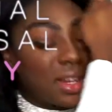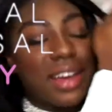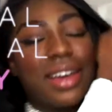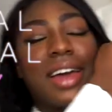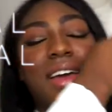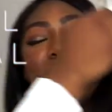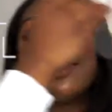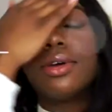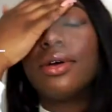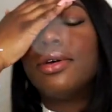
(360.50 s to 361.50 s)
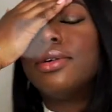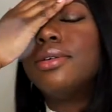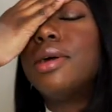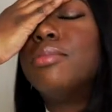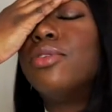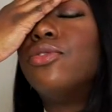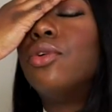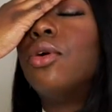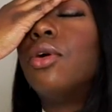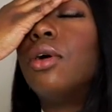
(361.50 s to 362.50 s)
Okay, so number
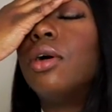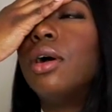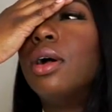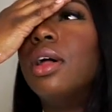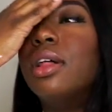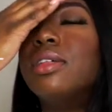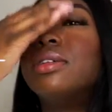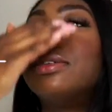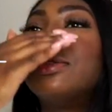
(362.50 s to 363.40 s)
4. This is